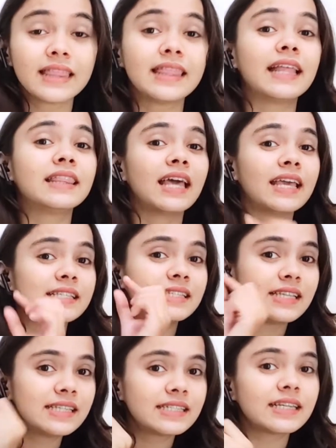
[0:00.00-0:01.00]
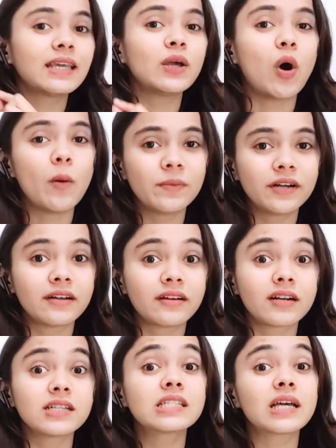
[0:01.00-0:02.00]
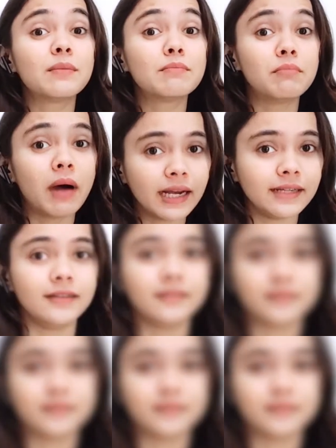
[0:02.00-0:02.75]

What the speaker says: than the existing competitors combined.